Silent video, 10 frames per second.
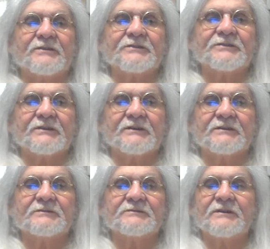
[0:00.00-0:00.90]
this
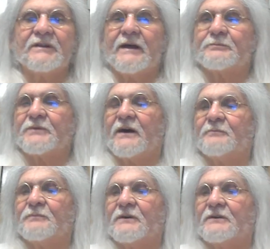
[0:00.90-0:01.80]
uh,
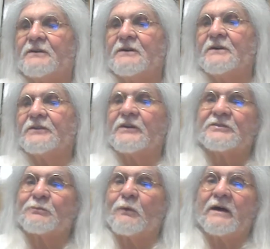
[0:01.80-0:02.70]
laptop. Uh,
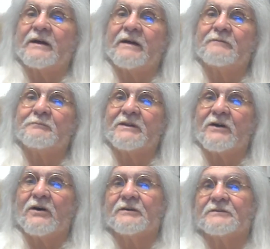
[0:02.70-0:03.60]
that's why I haven't been
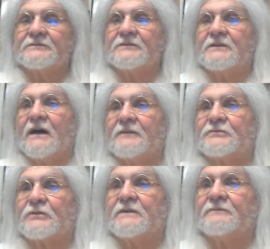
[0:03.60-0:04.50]
on live
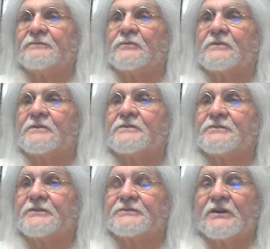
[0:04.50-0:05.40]
stream for
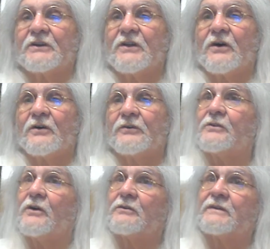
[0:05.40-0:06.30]
such a long,
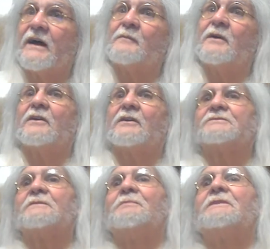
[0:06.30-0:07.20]
long time. How long
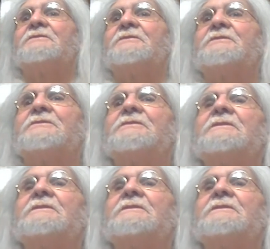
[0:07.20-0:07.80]
has it been since?